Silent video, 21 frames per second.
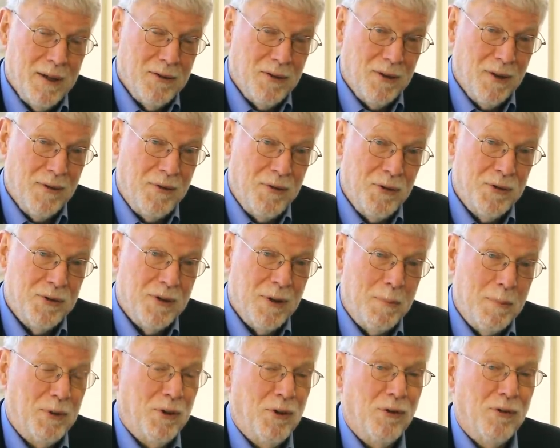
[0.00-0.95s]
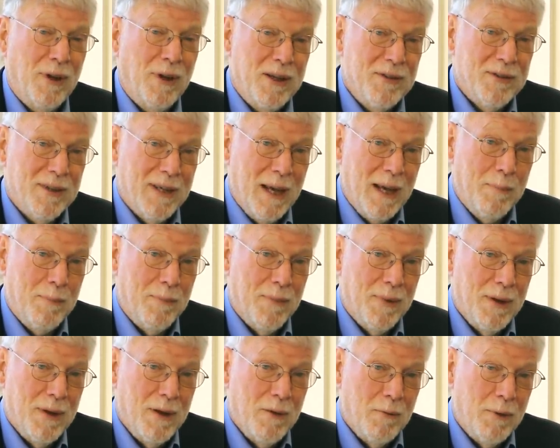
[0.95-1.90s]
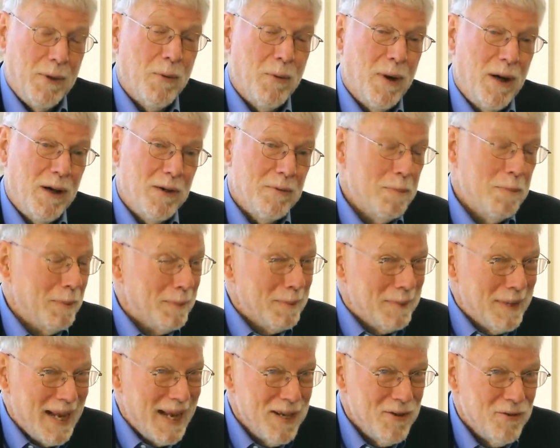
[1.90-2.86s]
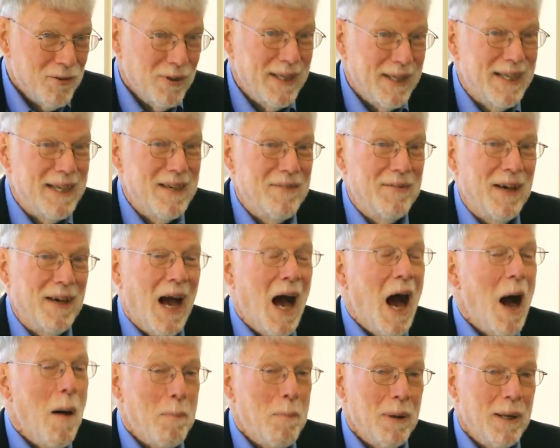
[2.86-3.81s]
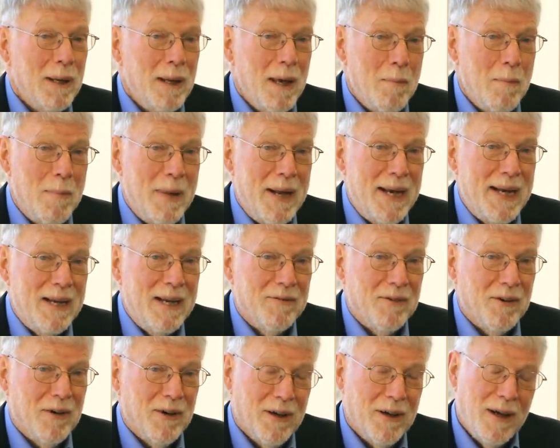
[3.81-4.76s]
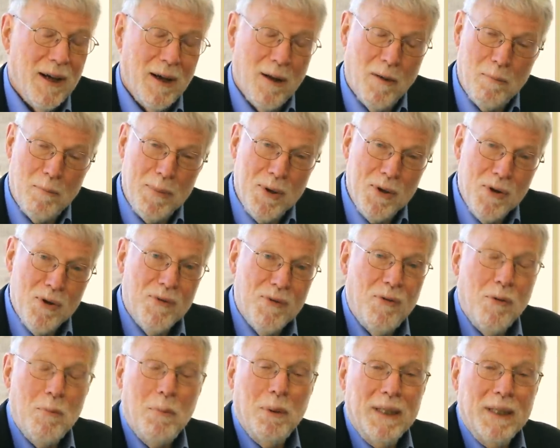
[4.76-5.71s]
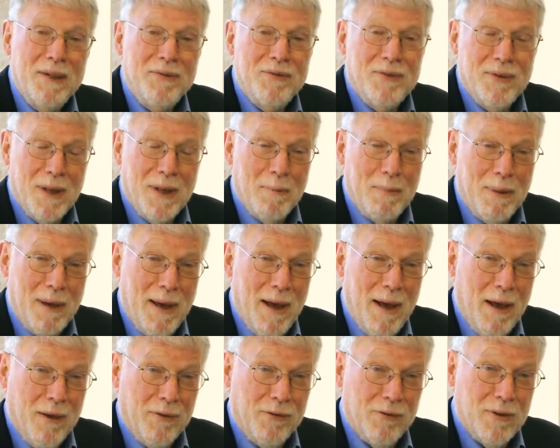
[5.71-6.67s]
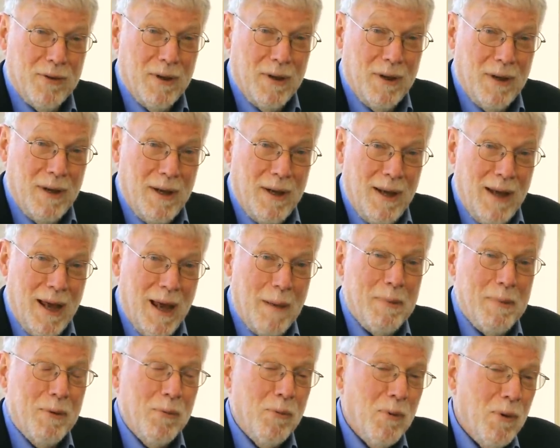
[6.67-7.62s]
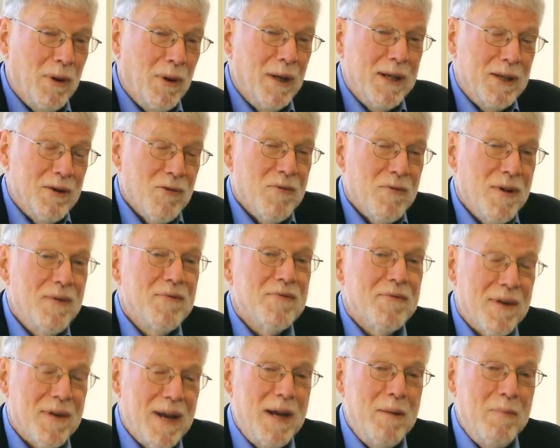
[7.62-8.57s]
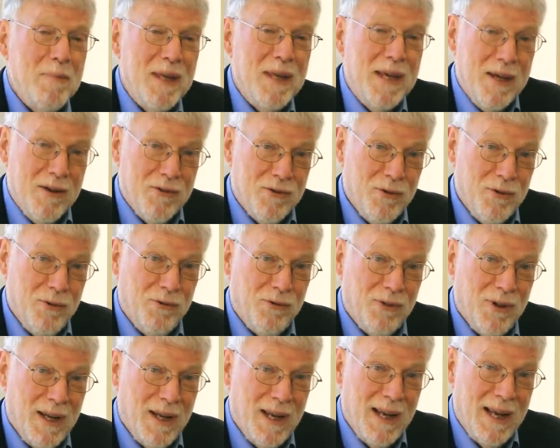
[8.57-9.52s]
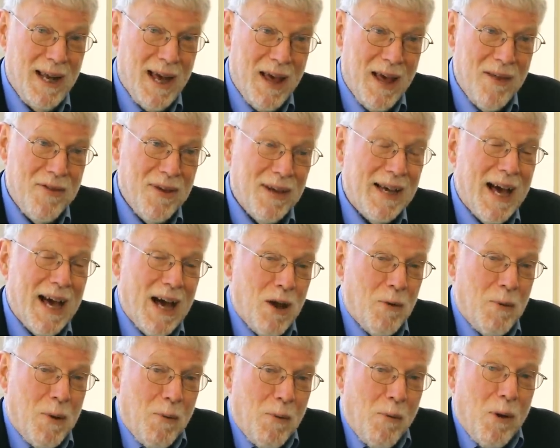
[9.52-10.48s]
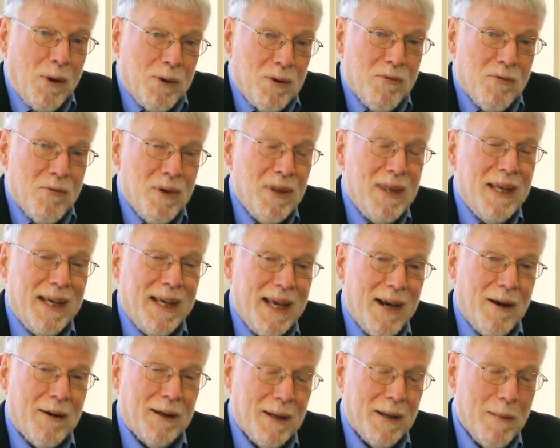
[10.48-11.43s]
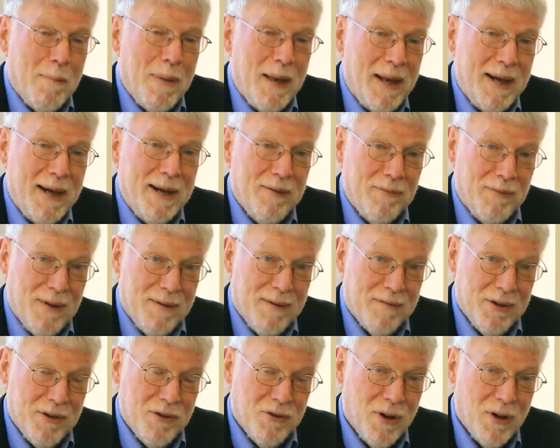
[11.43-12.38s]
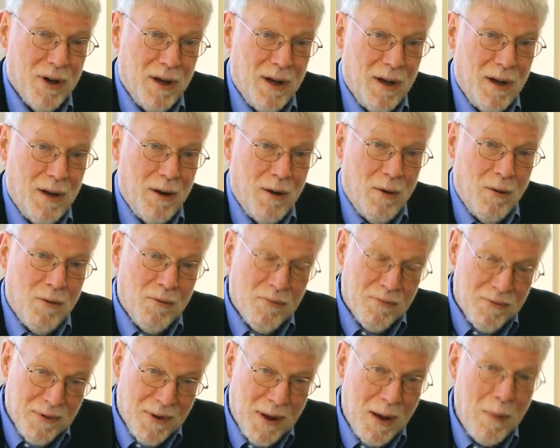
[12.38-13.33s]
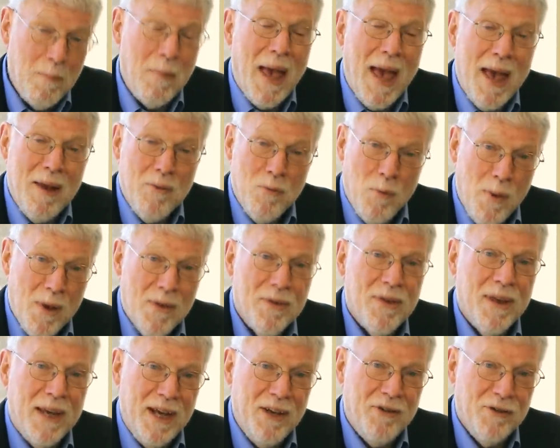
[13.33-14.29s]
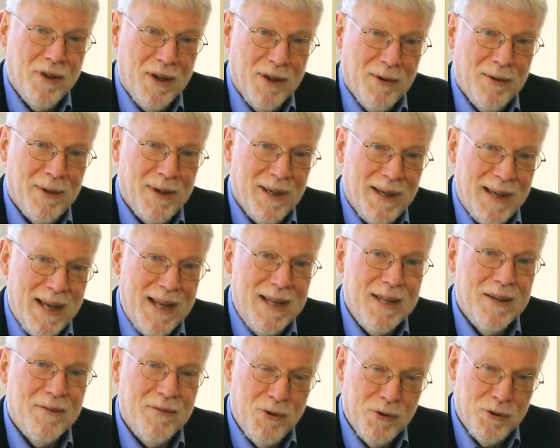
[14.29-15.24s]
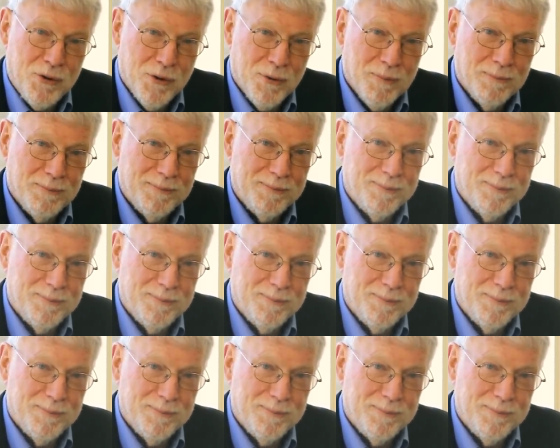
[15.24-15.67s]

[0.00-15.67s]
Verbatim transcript: So the future of the business landscape requires potentially giving up many of our beautiful beliefs of the past and be willing to reframe the issues and think, how do we want to really get our competitive leverage from and with each other in the future?